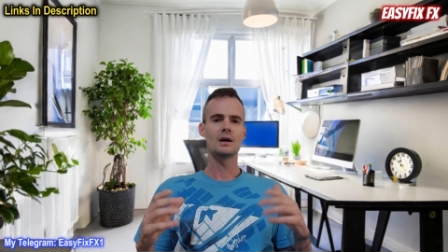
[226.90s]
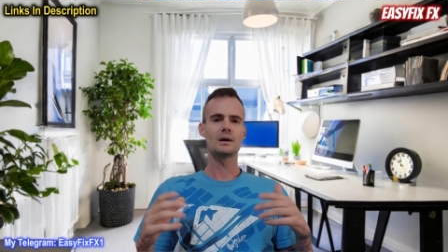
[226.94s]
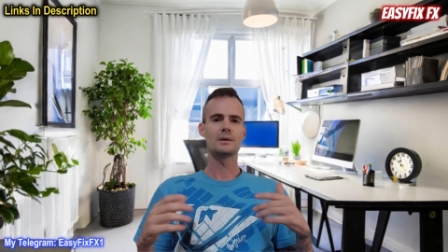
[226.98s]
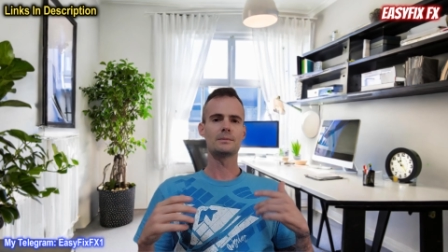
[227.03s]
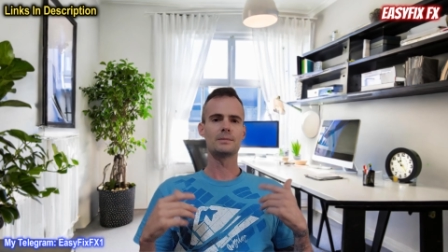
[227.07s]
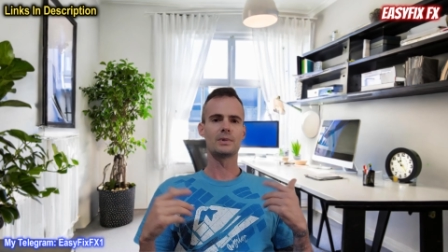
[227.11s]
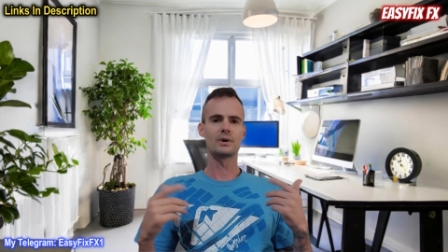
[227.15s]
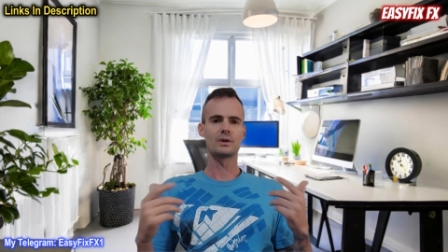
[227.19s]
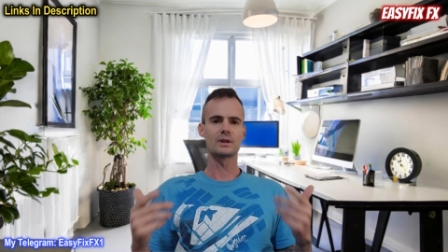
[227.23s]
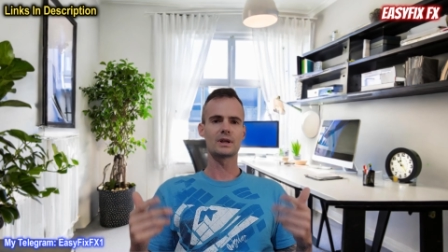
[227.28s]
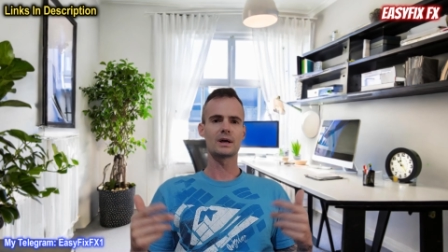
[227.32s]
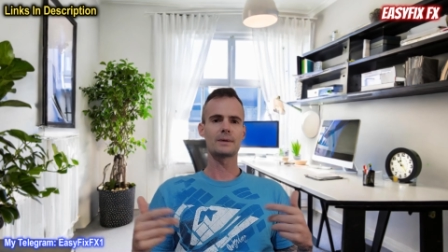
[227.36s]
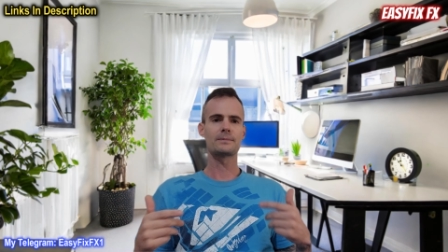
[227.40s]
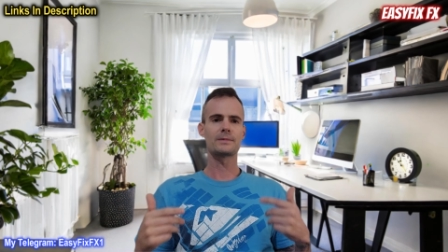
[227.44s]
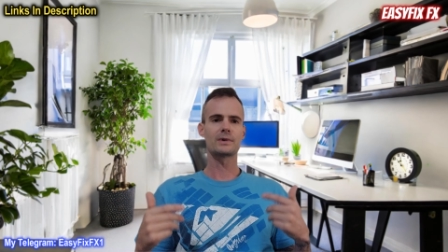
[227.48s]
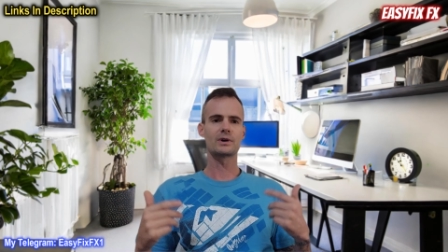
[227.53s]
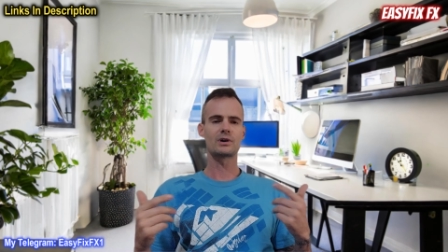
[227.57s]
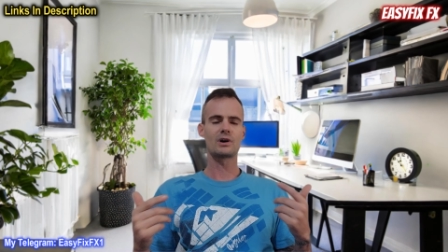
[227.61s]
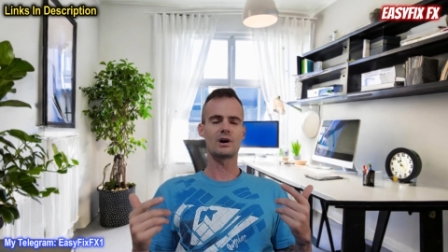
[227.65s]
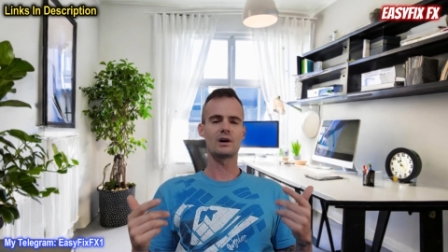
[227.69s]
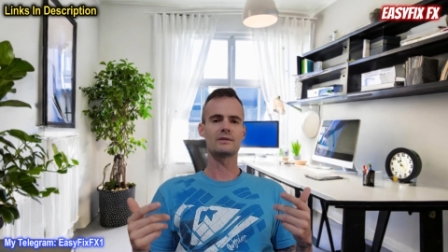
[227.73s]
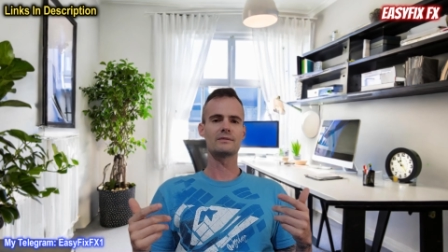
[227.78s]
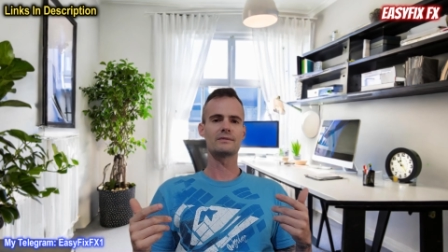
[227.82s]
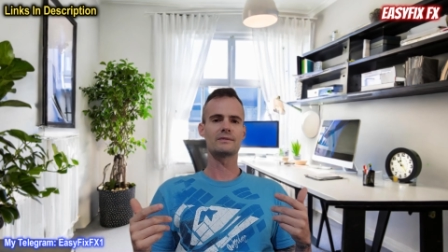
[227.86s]
build up the
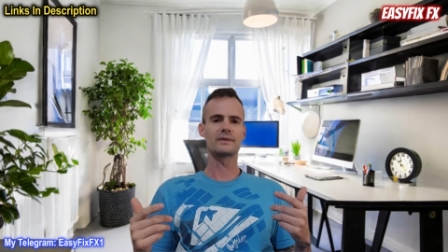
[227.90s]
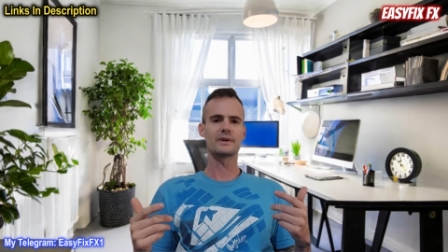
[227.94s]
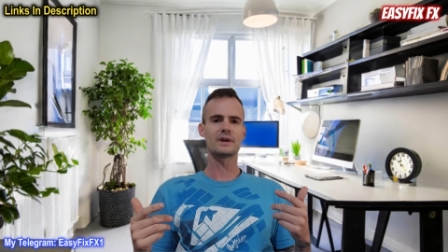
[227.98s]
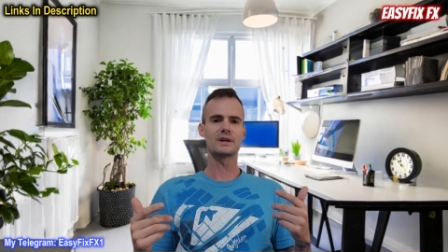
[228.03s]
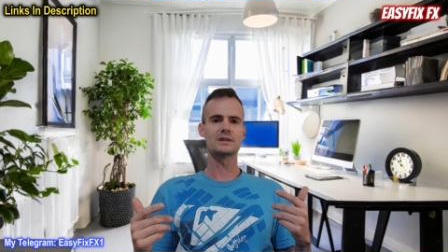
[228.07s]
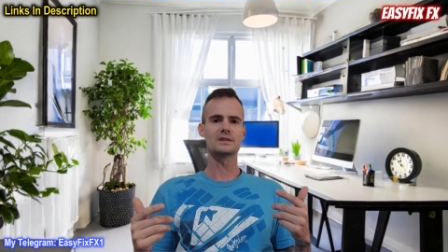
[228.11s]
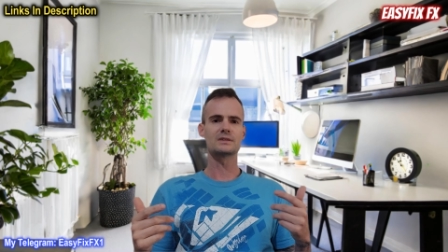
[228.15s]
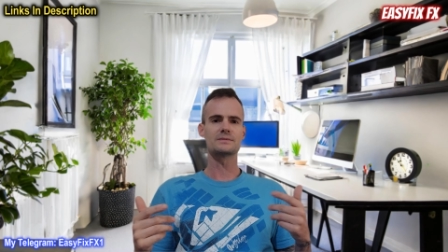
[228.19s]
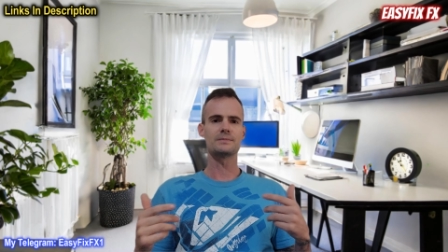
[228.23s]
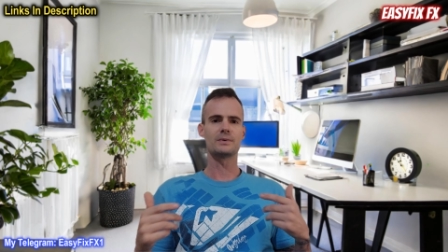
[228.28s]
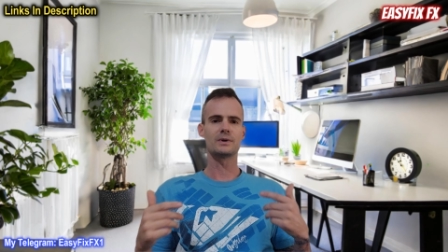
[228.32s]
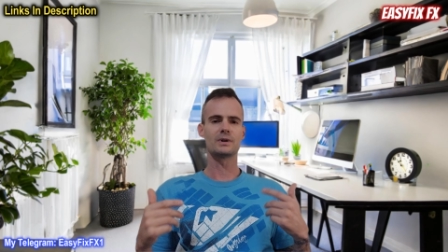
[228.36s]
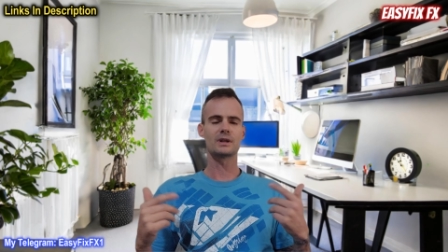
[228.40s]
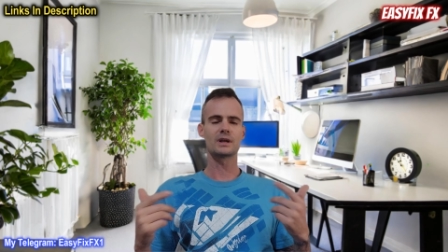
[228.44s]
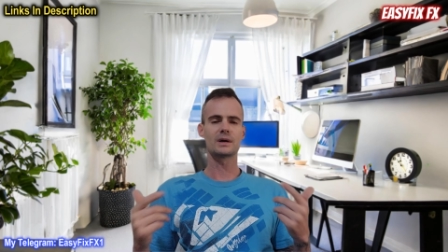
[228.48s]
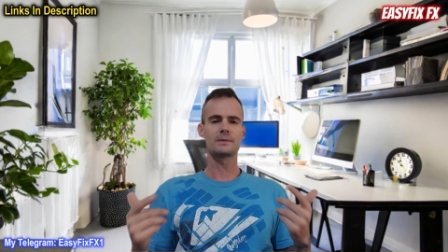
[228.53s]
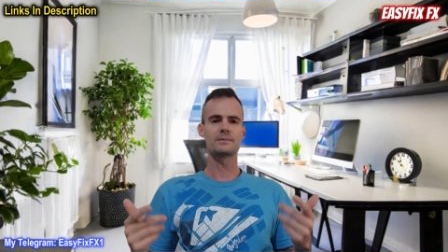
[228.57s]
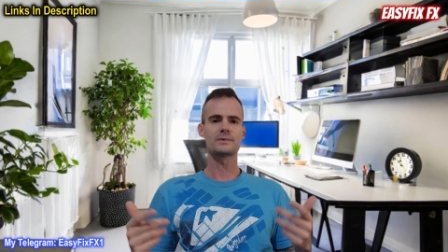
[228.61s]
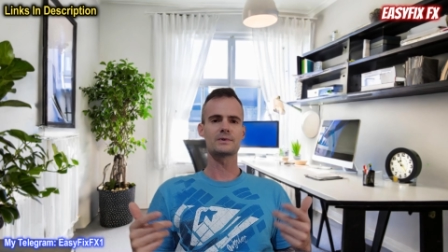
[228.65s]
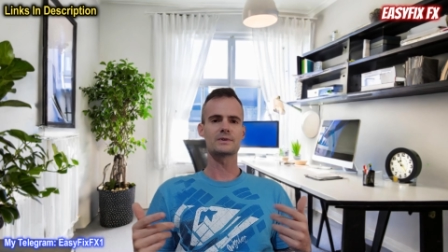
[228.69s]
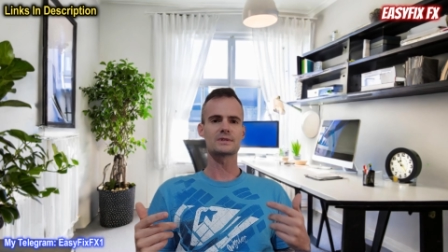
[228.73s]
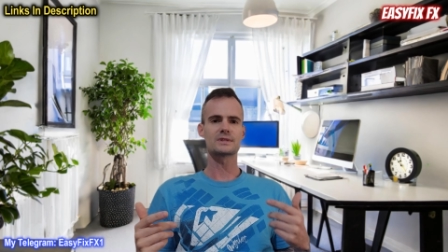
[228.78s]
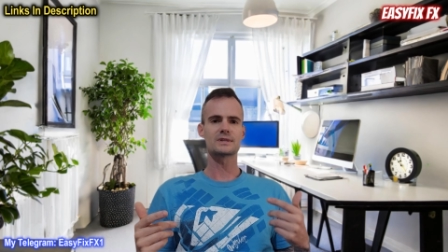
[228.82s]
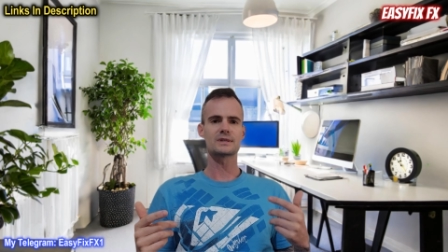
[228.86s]
confidence build up
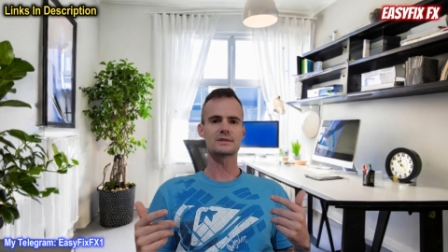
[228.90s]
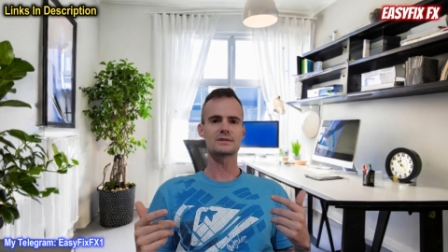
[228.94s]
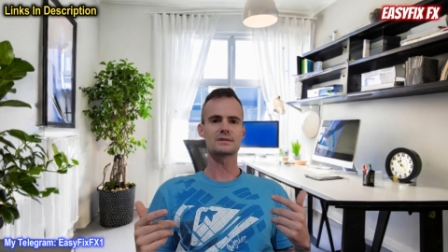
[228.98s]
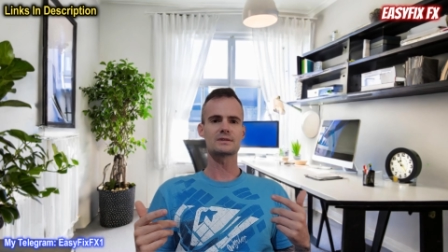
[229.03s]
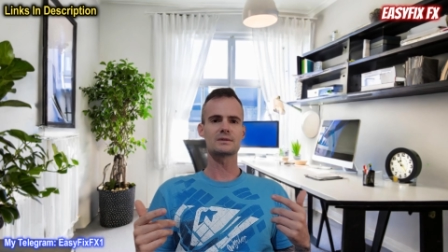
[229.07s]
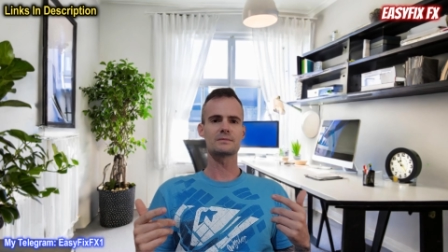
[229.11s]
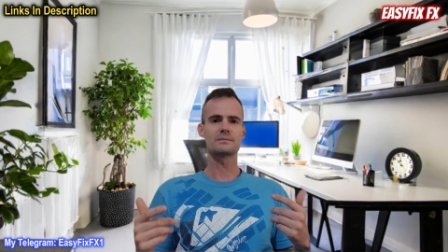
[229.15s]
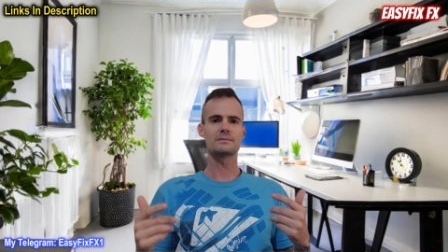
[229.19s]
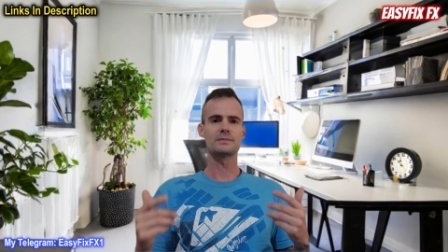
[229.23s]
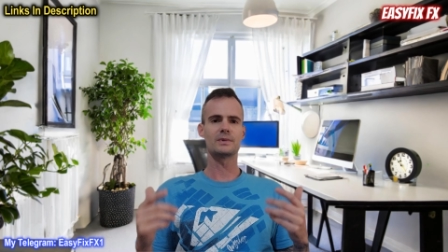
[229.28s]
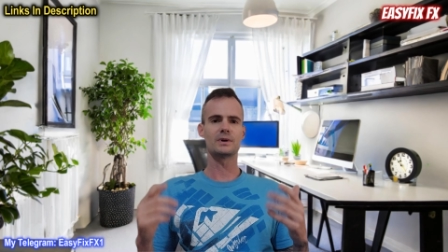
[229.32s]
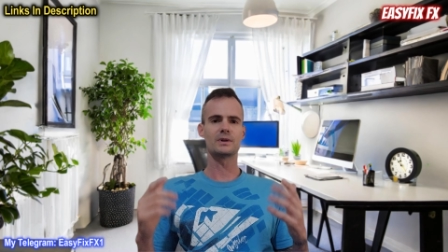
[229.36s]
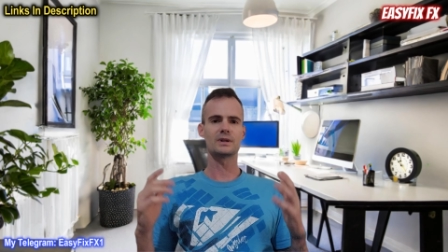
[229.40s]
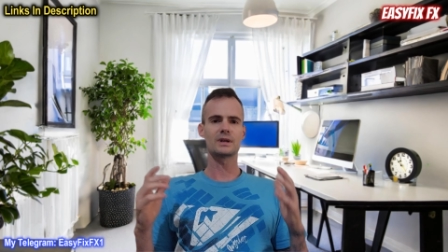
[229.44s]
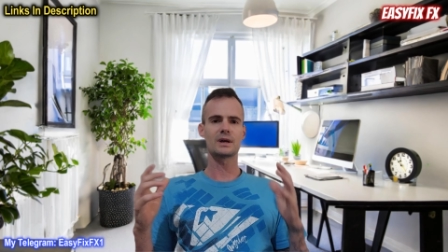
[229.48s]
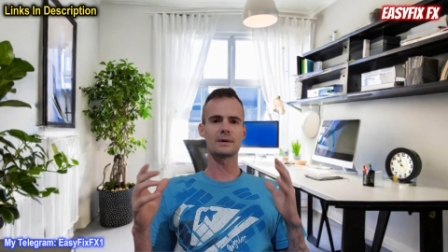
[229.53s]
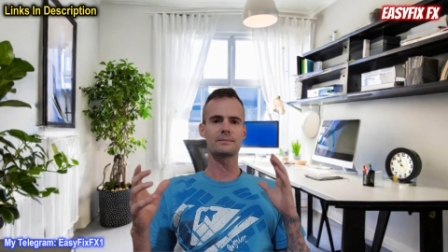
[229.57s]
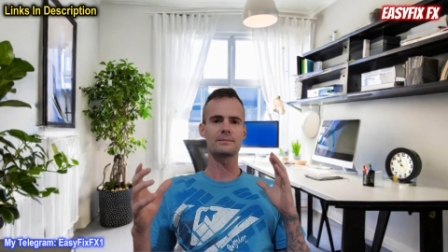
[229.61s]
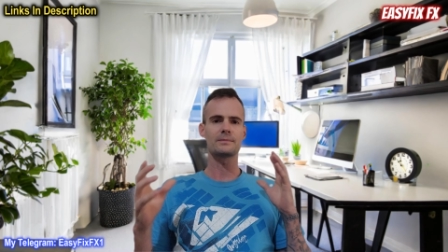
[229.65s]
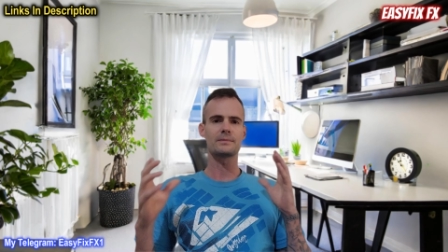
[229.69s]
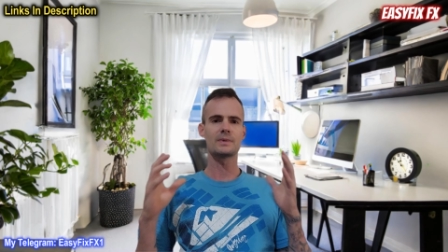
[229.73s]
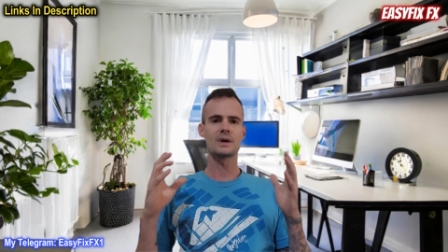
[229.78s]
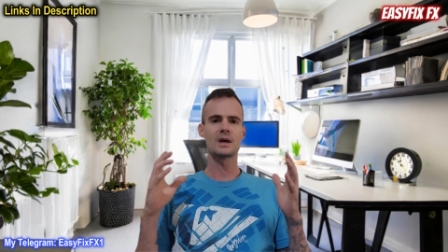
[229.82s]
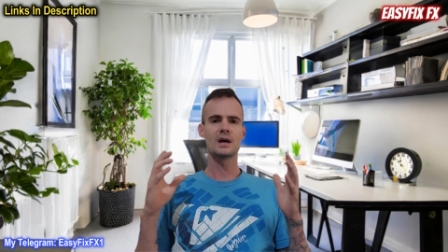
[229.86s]
your system build up